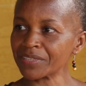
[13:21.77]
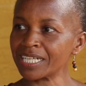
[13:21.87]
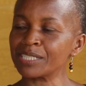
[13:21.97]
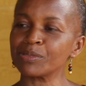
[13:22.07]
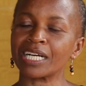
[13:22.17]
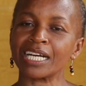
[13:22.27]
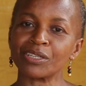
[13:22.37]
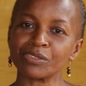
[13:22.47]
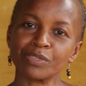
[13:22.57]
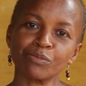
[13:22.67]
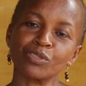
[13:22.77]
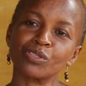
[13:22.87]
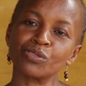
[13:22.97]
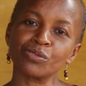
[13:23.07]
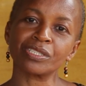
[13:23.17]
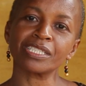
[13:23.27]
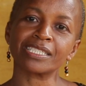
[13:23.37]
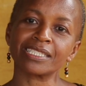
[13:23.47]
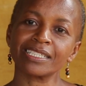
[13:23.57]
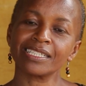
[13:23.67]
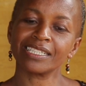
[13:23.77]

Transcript: and we cannot be able to use it